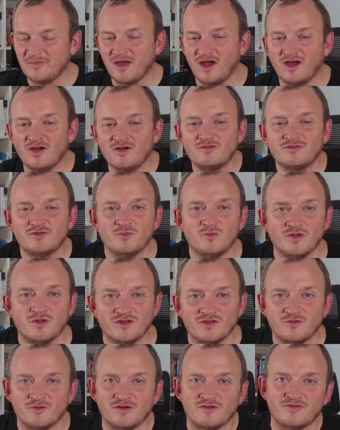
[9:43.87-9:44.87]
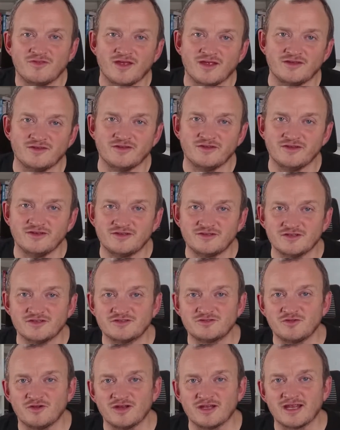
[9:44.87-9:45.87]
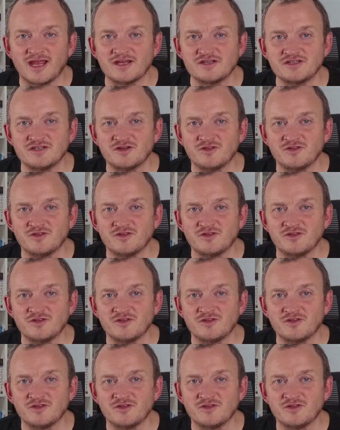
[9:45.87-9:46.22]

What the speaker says: I often wonder if they're just trying to cash